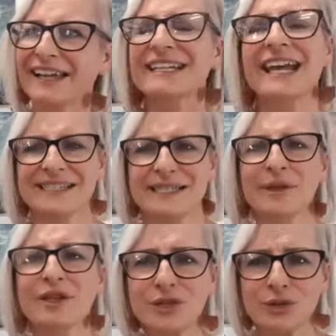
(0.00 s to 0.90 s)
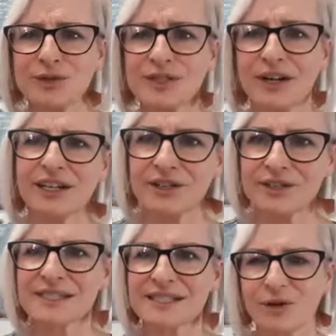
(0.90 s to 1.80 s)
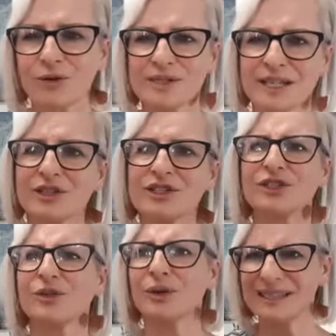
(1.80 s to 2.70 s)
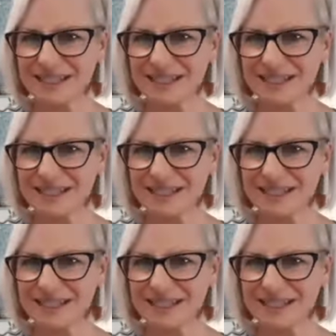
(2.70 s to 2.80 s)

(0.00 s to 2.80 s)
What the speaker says: yeah, some of the tools that I use also too,